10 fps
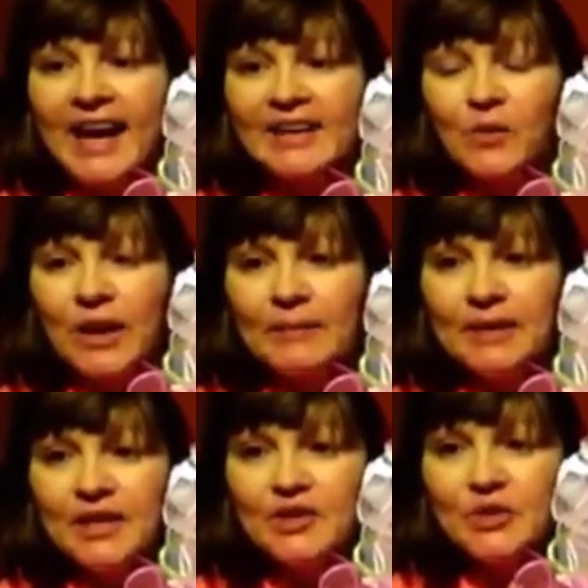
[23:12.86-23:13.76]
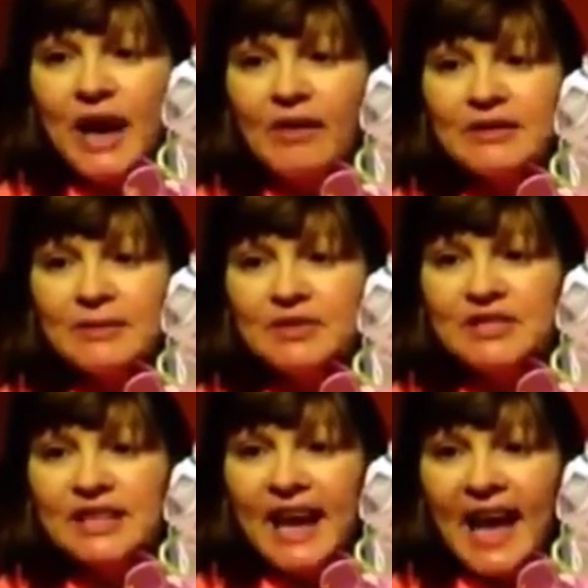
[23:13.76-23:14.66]
And what I'm going to do now is I'm
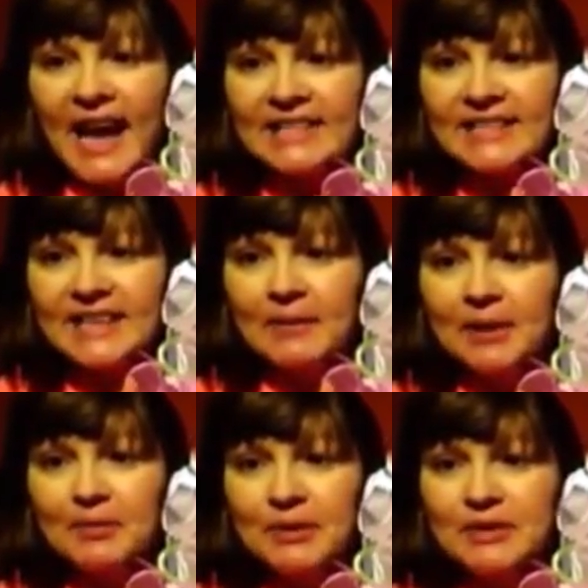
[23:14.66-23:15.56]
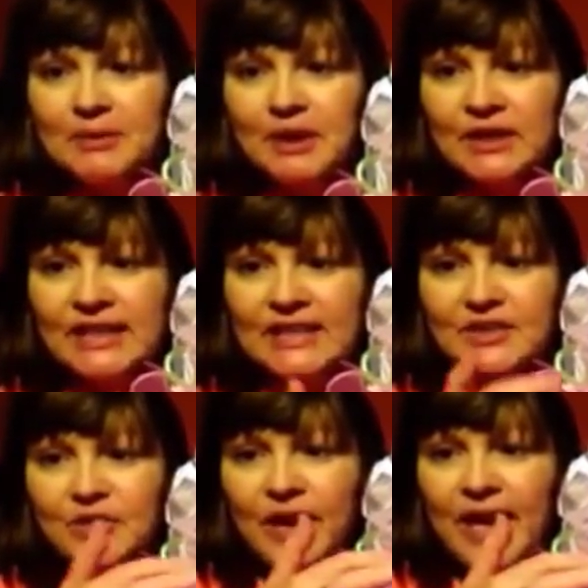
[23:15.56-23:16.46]
just going to accent, and I'm going to put some little
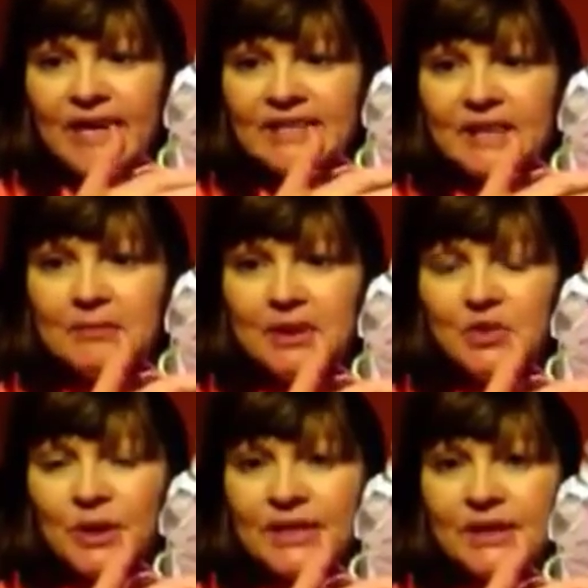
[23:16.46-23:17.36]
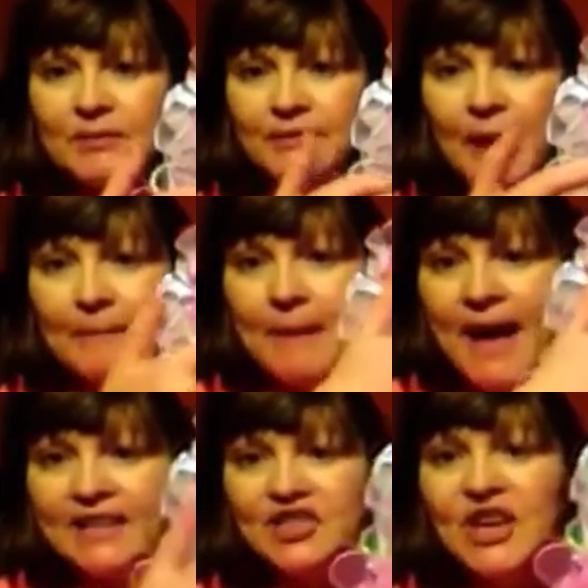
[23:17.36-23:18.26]
Easter eggs in between some of our
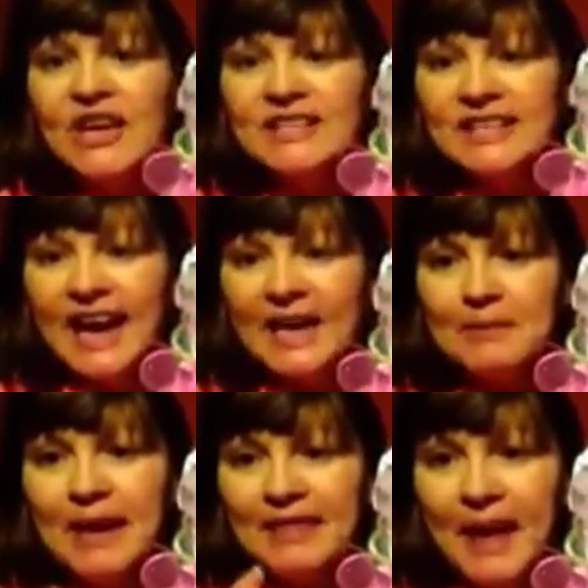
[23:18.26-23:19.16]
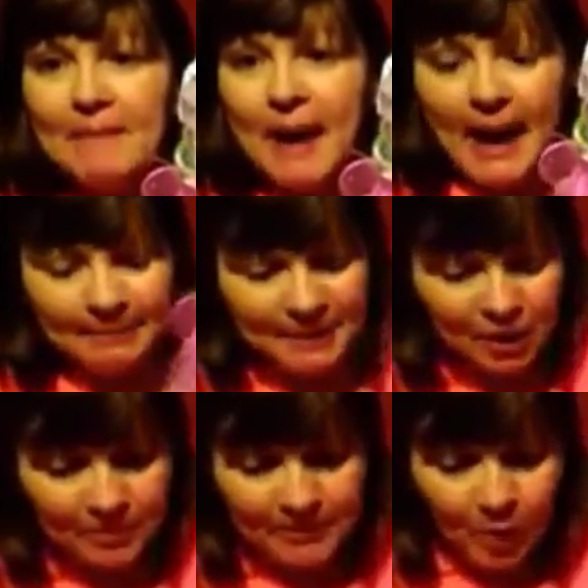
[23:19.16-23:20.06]
mesh to kind of make that pop a
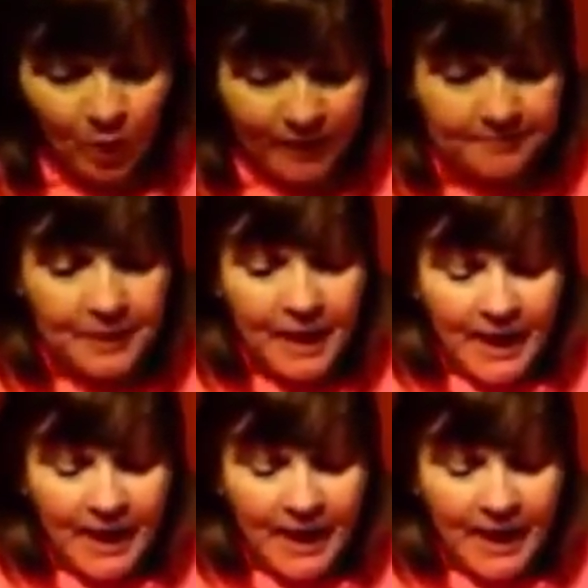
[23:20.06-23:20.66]
little bit more.